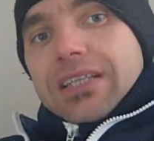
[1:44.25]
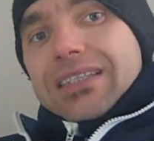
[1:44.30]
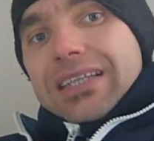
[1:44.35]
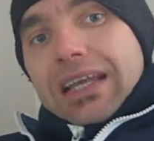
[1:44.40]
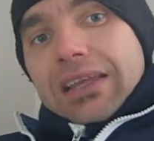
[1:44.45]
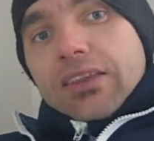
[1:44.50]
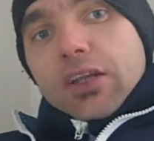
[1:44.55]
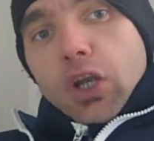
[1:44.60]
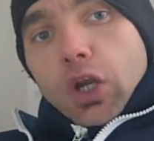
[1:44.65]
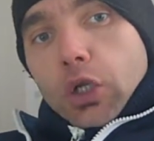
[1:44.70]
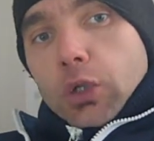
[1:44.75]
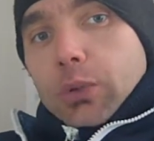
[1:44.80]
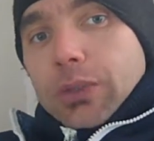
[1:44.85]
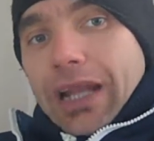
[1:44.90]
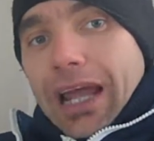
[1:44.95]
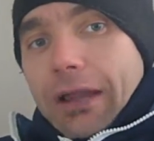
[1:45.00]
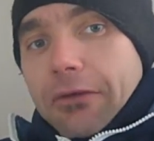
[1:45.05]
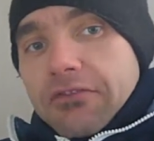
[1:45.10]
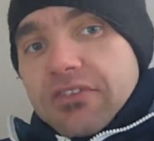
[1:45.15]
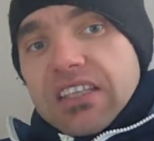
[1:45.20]
Take the
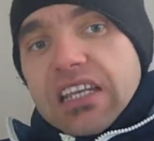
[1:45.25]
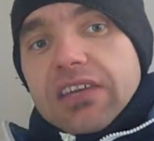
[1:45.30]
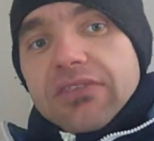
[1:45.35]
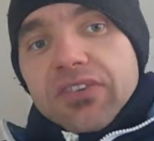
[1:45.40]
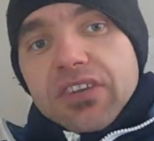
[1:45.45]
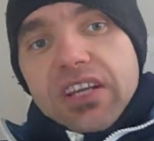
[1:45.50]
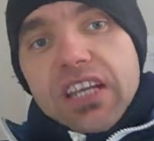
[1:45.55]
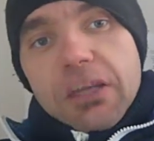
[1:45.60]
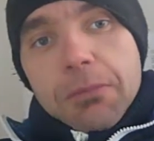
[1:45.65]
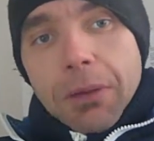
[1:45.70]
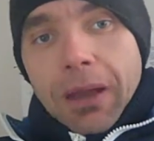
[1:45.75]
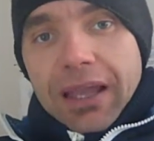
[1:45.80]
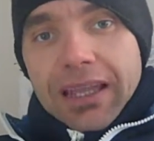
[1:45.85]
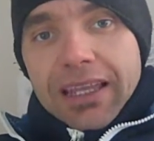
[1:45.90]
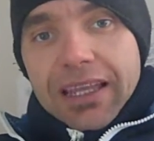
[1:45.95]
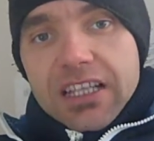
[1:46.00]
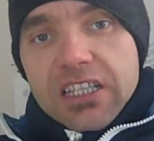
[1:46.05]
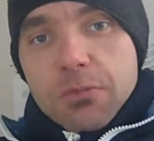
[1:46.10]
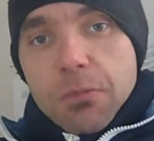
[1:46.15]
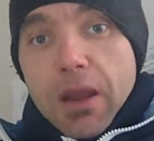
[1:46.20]
gluten out, see if the knee
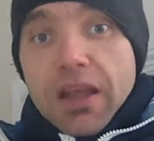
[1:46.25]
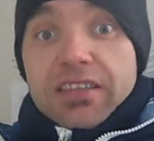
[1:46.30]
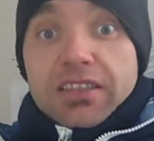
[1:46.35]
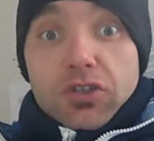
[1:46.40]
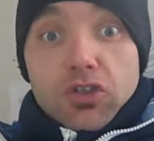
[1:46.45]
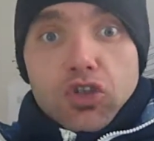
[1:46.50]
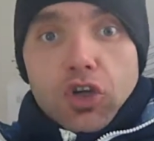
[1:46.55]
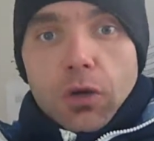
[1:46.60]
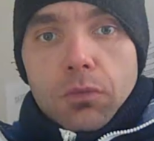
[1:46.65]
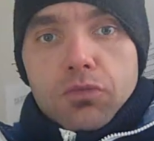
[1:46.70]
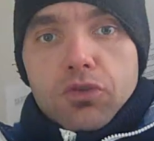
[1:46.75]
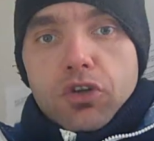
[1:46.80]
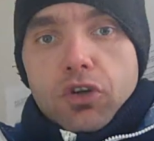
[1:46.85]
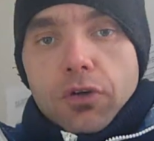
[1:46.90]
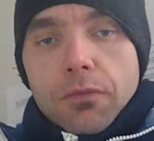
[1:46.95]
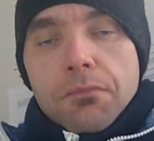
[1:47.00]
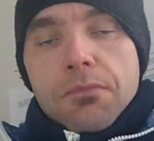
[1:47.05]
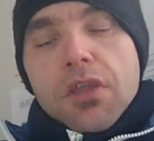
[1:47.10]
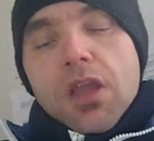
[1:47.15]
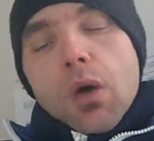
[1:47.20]
pain gets better, job
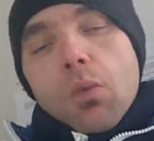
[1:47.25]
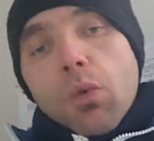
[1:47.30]
done.